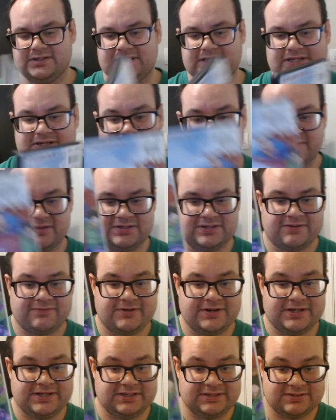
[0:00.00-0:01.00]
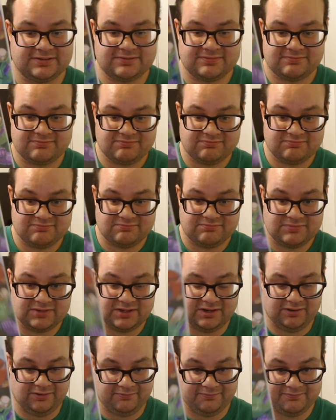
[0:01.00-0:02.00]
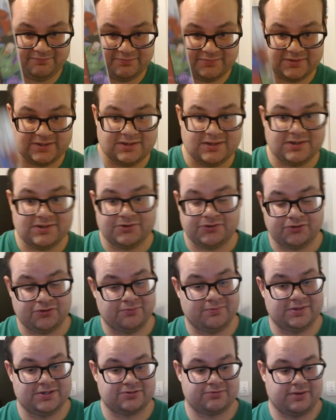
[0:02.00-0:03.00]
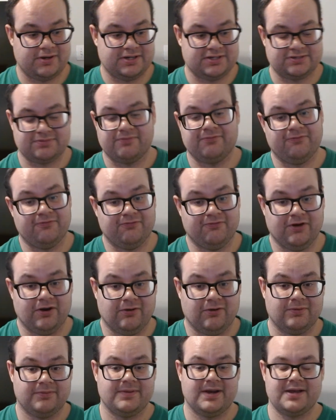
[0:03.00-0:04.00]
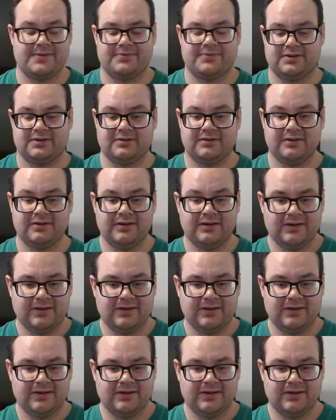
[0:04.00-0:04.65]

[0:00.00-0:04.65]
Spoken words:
DC villains ever. He's, you know, Superman's greatest foe in my opinion.